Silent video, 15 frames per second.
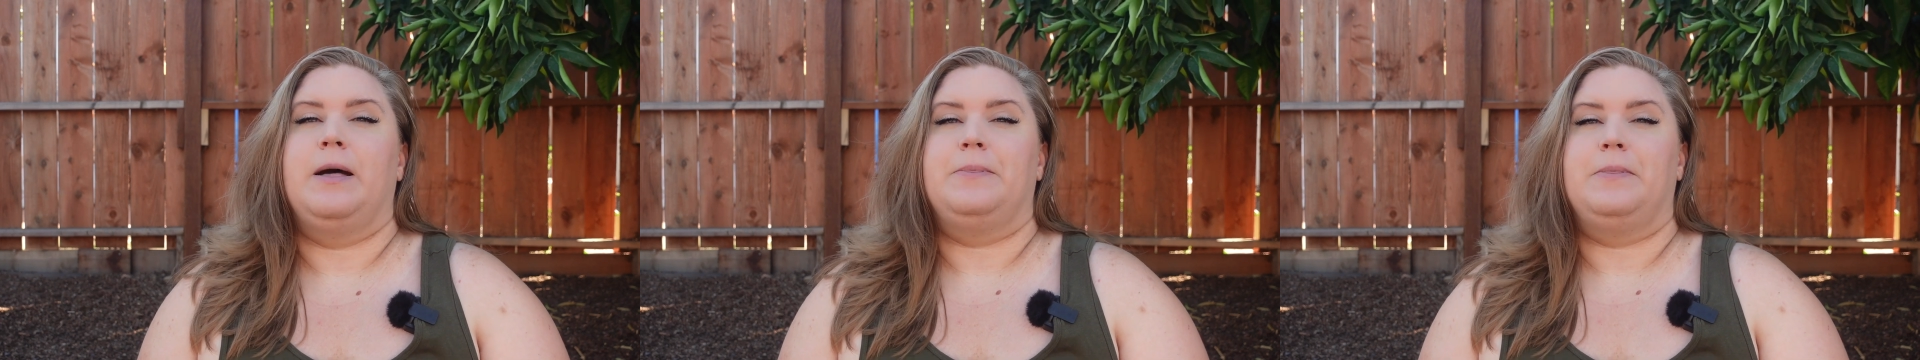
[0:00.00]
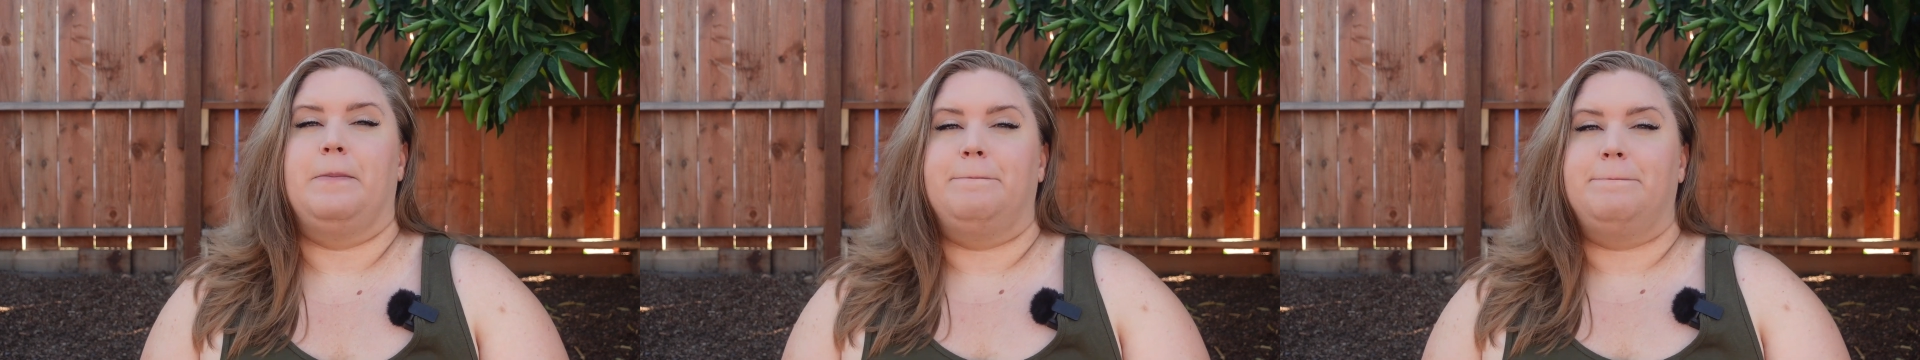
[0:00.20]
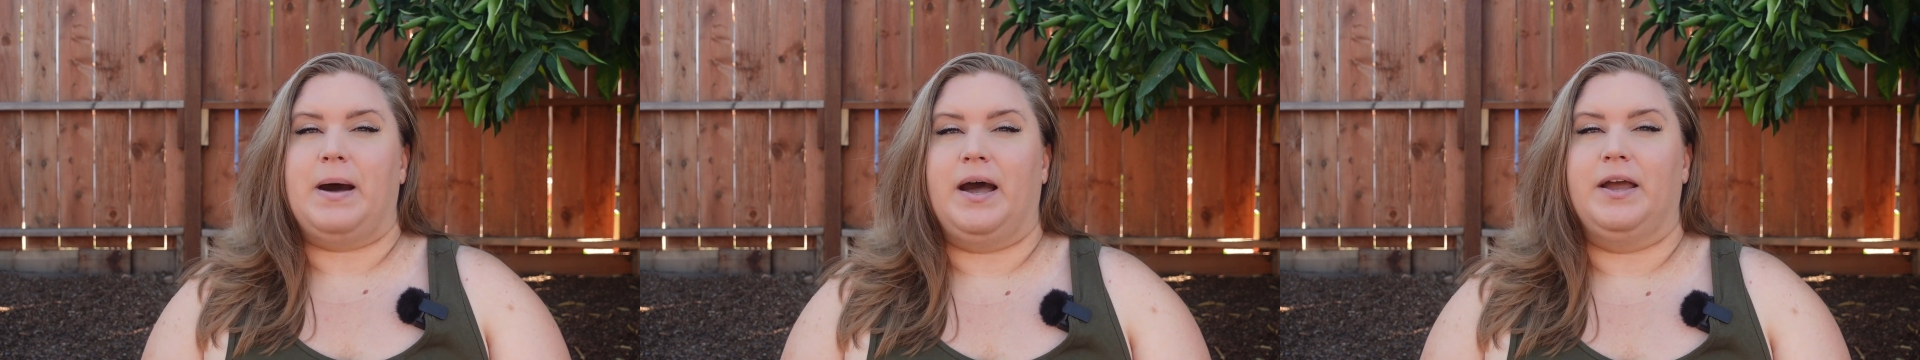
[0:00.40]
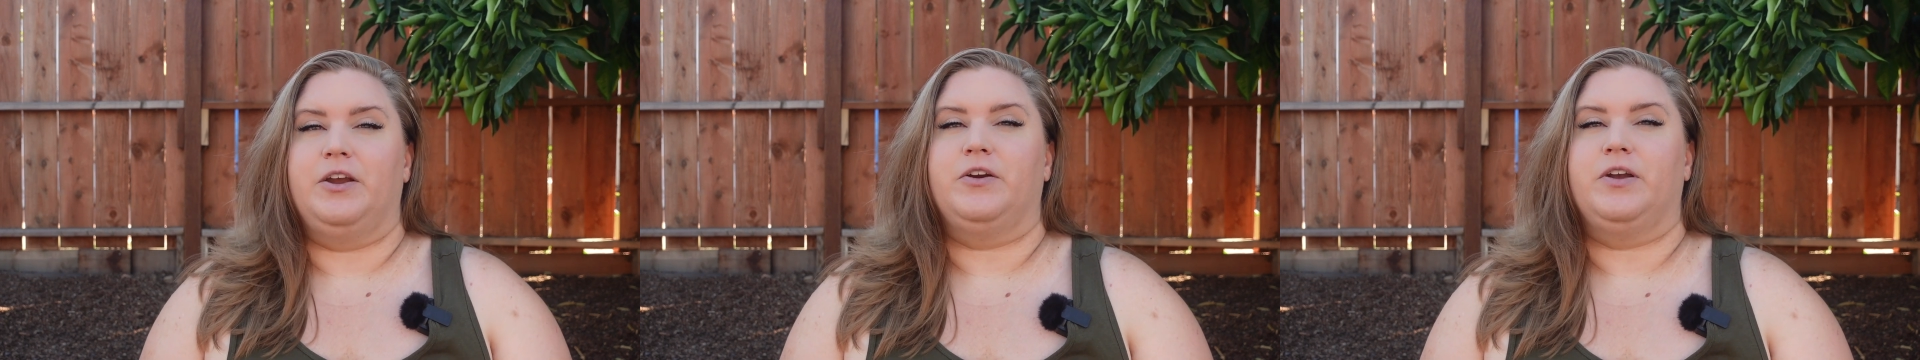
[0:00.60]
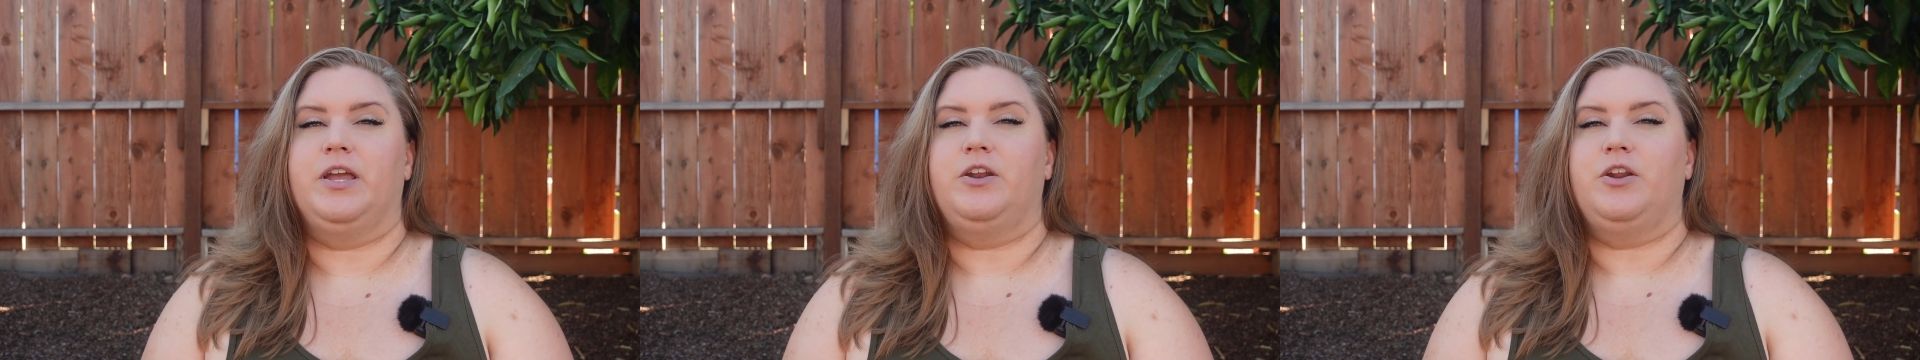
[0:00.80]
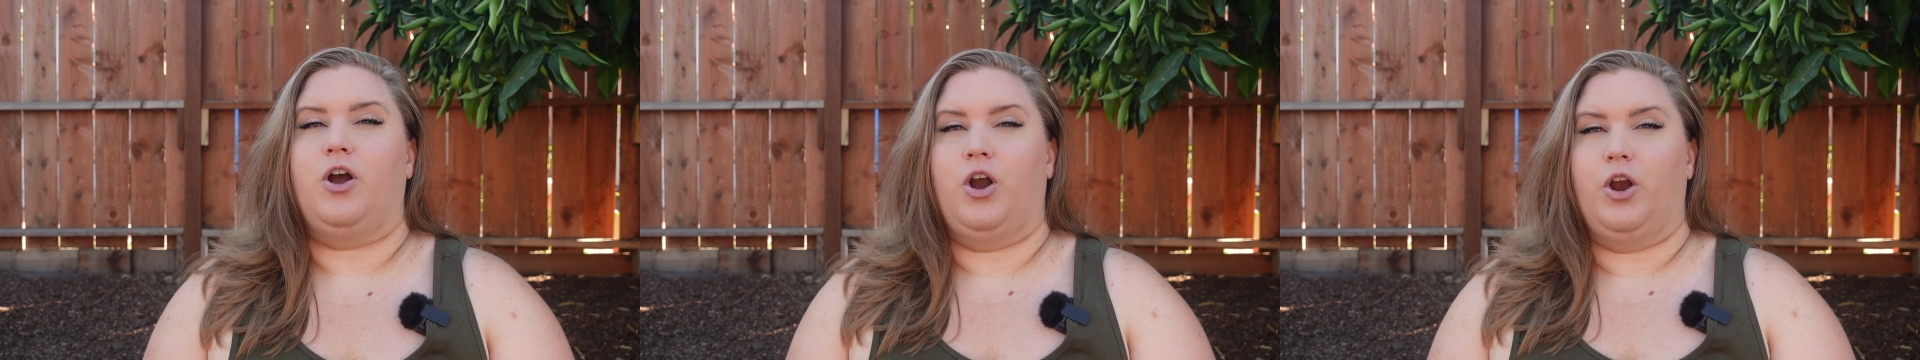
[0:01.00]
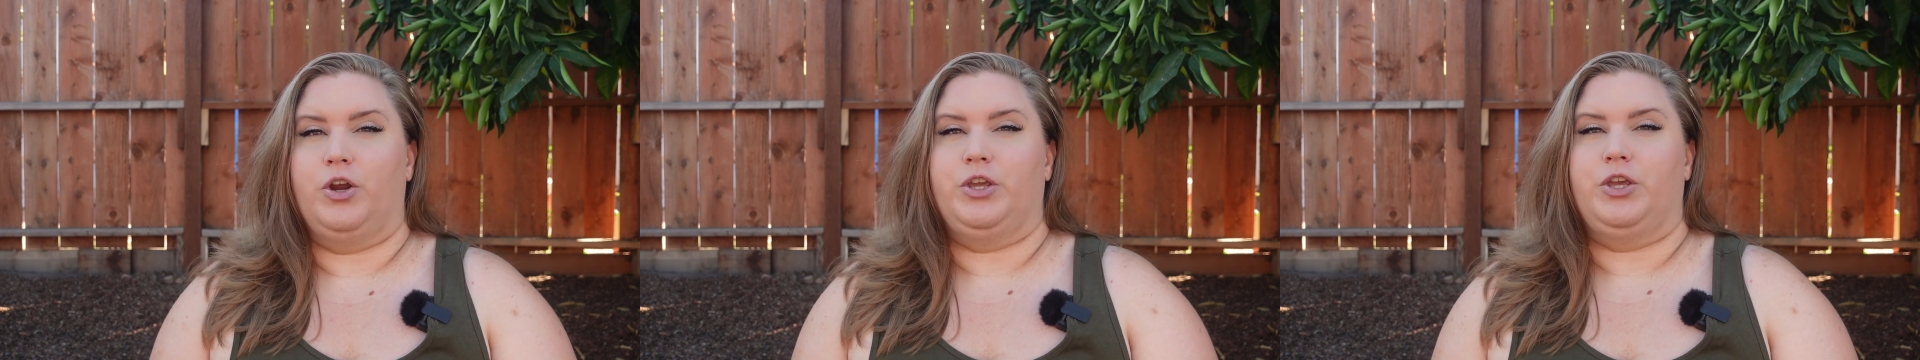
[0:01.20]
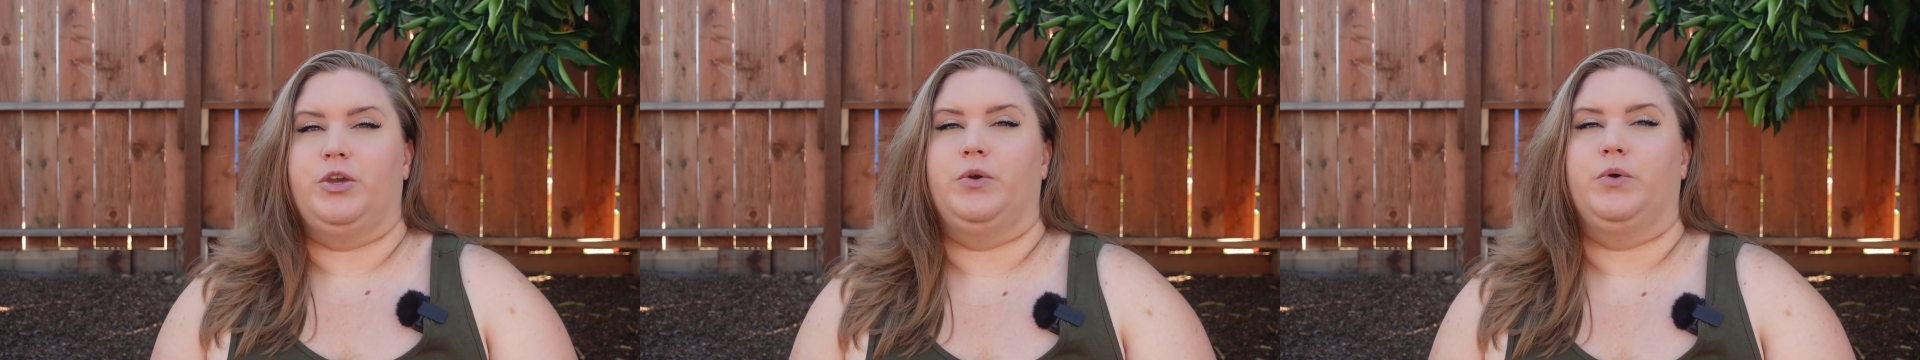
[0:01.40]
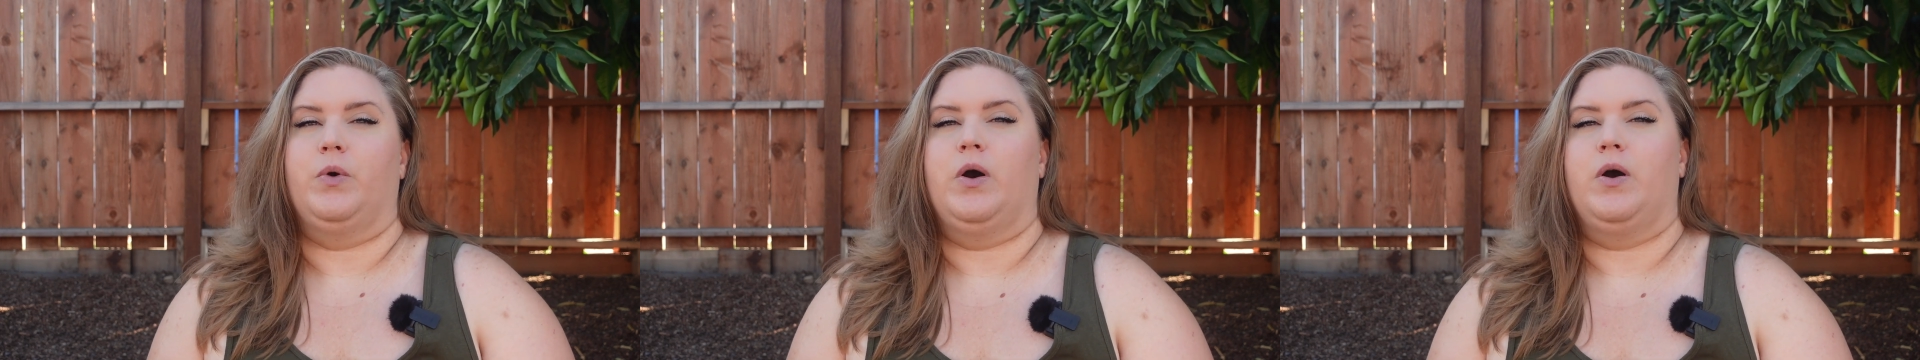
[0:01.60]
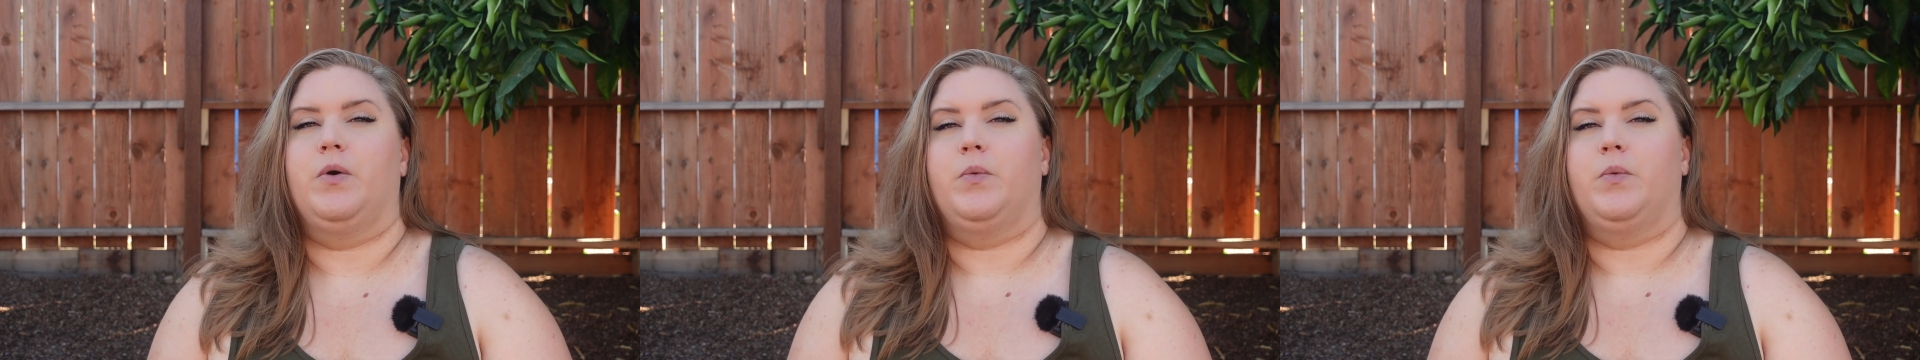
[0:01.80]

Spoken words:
the buyer can argue